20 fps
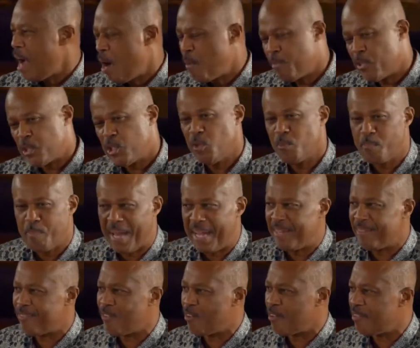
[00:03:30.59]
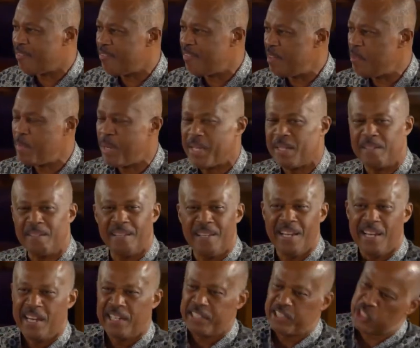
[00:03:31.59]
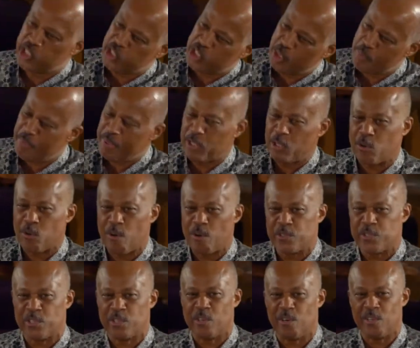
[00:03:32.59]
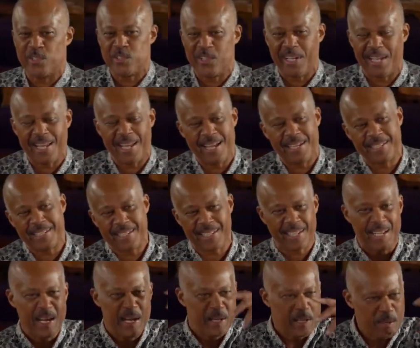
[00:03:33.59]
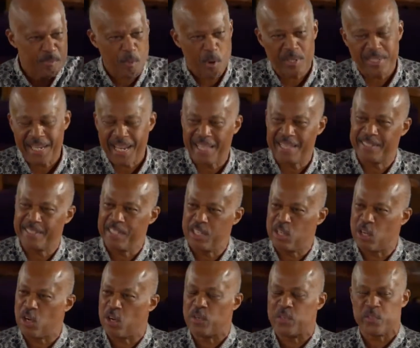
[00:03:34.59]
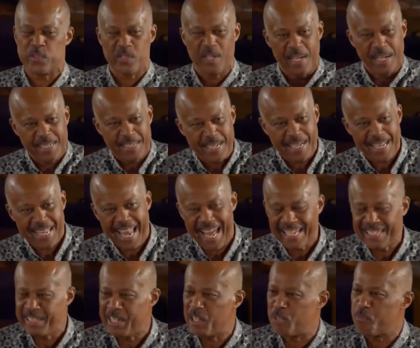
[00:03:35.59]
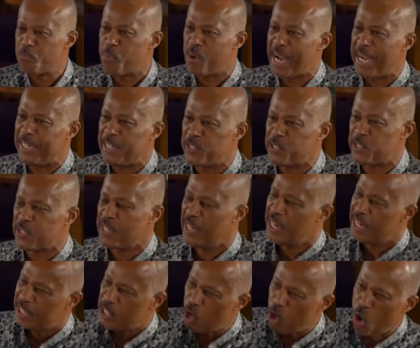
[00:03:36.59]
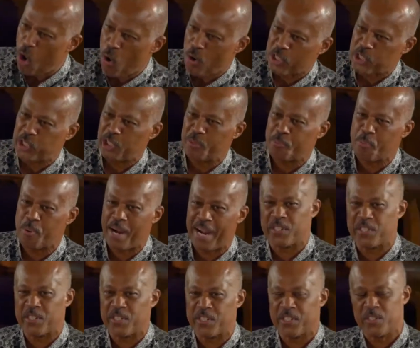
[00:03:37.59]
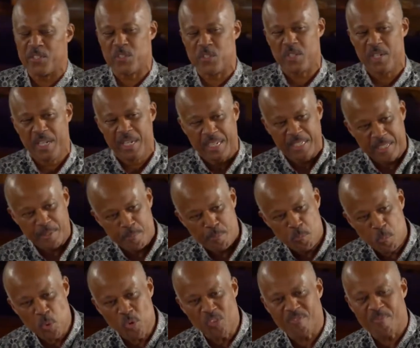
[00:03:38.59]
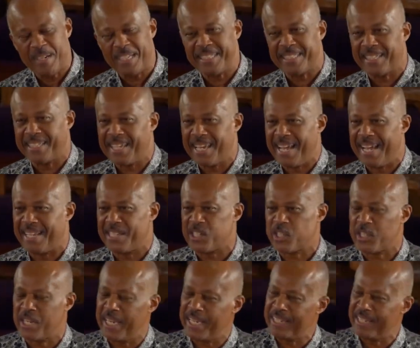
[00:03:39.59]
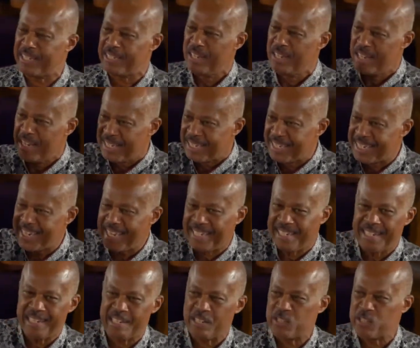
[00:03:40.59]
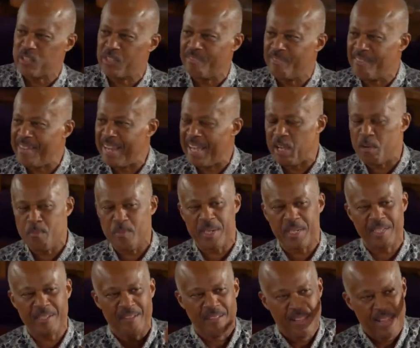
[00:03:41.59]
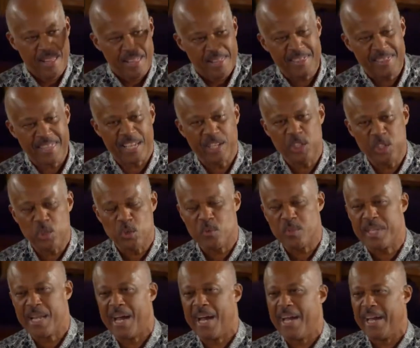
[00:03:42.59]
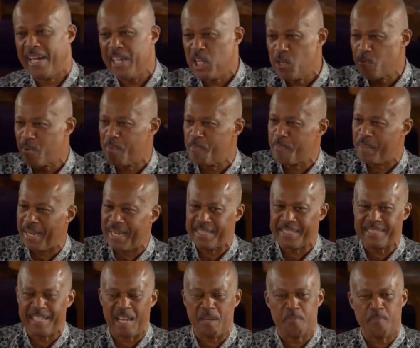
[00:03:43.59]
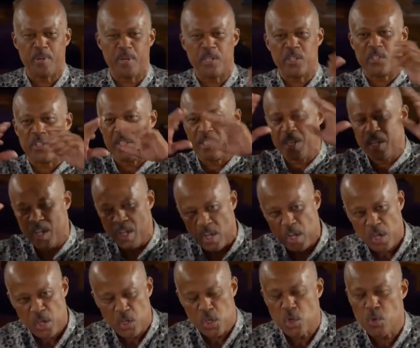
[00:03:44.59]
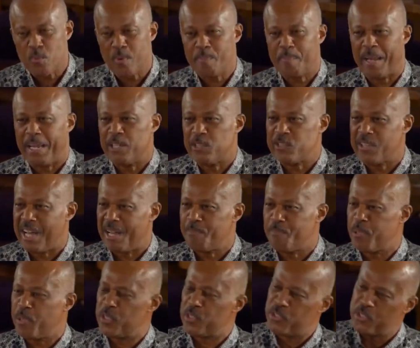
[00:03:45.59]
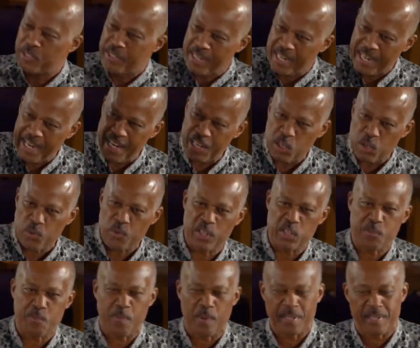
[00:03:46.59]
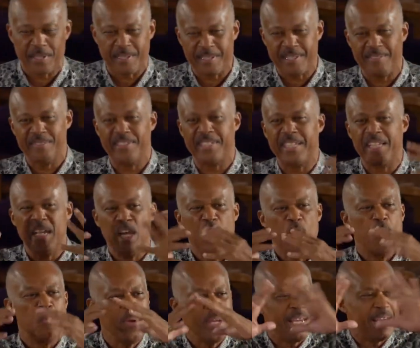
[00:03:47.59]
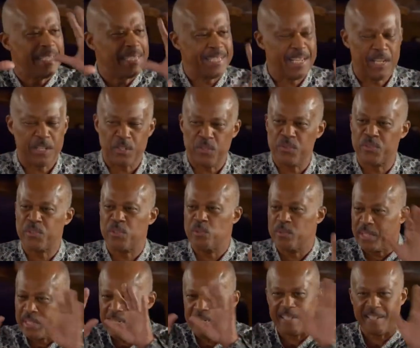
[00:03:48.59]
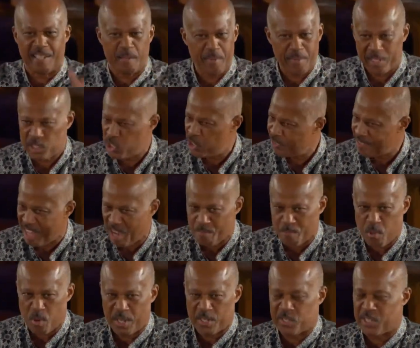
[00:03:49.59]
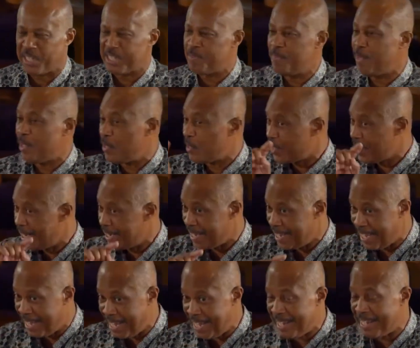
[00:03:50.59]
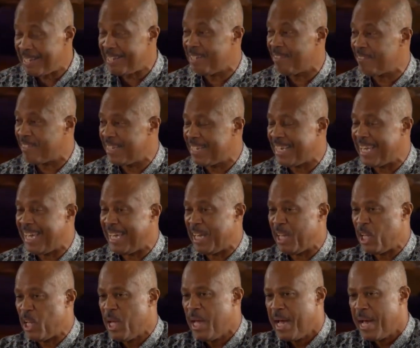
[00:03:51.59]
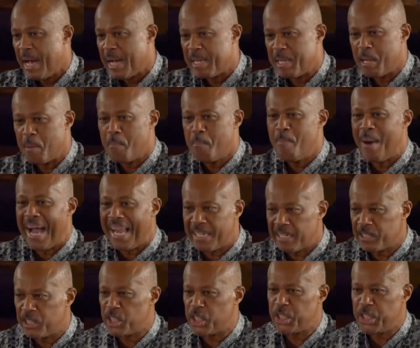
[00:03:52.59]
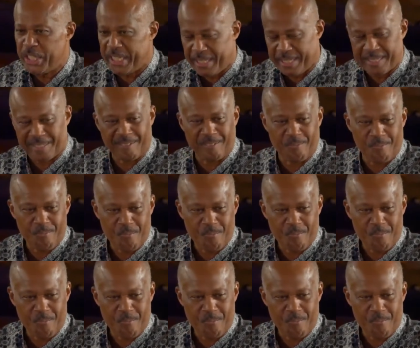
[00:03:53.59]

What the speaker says: how much you paid for a female, the shipping costs across the Atlantic, the mortality costs, the landing price, the auction prices, the movement to the estate, 10 years of labor, then you die, you replace that person, increase productivity. We can take you through the economics of that process, because at the end of the day, the balance sheet